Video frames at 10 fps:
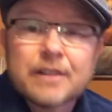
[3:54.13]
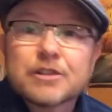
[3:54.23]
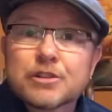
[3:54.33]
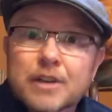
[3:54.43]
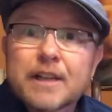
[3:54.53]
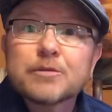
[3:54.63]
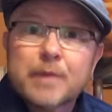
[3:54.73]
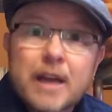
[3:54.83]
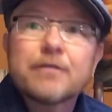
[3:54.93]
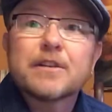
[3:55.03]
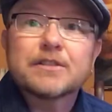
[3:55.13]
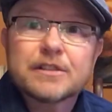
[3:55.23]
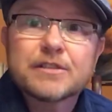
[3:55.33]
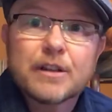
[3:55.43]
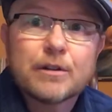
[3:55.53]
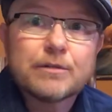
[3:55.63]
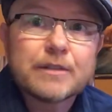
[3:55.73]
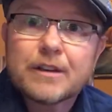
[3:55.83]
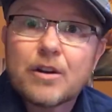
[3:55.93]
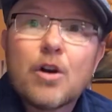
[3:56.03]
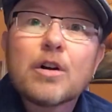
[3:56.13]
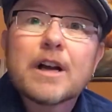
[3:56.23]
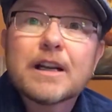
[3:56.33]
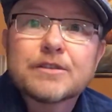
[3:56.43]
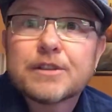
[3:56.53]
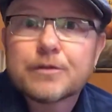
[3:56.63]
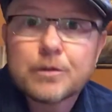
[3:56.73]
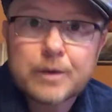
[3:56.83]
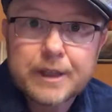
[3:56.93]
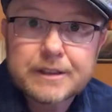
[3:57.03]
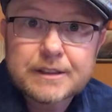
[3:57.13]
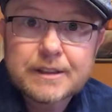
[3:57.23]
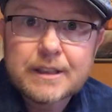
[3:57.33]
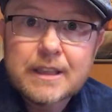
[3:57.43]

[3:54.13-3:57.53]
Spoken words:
And stress manifests itself in all kinds of different ways.